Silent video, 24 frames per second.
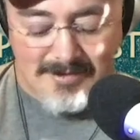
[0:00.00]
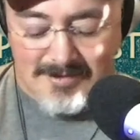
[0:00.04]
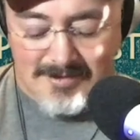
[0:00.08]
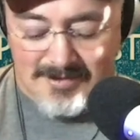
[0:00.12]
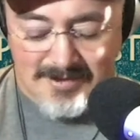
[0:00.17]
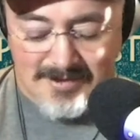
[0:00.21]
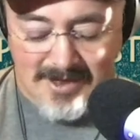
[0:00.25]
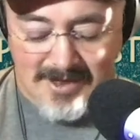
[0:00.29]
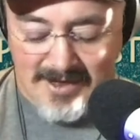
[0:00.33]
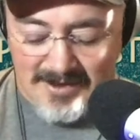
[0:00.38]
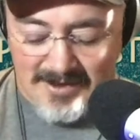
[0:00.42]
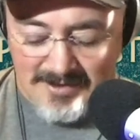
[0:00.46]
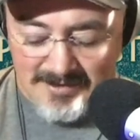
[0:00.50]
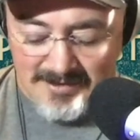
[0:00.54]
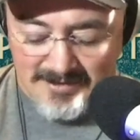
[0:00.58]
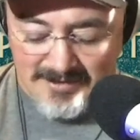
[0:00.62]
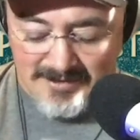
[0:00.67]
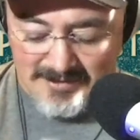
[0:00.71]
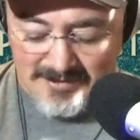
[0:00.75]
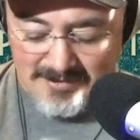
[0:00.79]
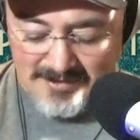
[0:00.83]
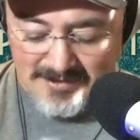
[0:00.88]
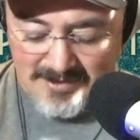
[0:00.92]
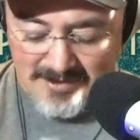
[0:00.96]
That
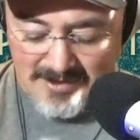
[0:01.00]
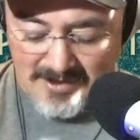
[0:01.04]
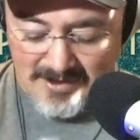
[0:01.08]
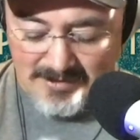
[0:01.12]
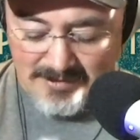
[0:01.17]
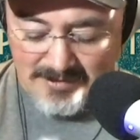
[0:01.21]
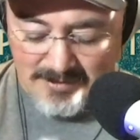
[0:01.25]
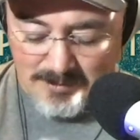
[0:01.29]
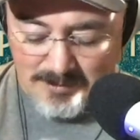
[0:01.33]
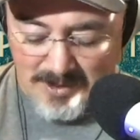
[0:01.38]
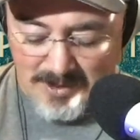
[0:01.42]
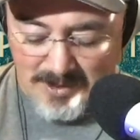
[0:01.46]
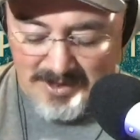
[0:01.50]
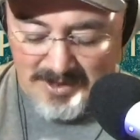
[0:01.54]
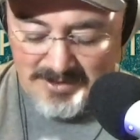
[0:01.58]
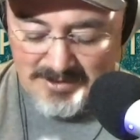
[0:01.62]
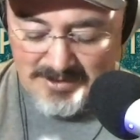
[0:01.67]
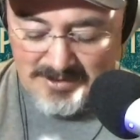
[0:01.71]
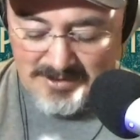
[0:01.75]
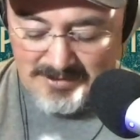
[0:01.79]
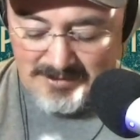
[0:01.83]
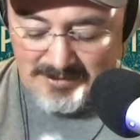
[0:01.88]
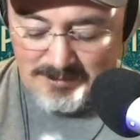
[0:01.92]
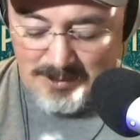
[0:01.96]
sounds
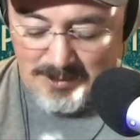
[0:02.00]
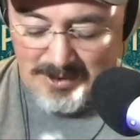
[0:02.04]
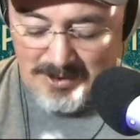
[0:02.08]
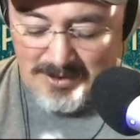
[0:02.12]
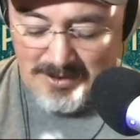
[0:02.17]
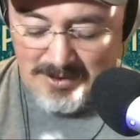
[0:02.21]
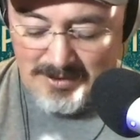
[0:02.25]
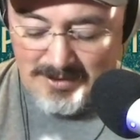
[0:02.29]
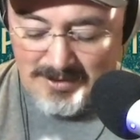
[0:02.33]
amazing to me.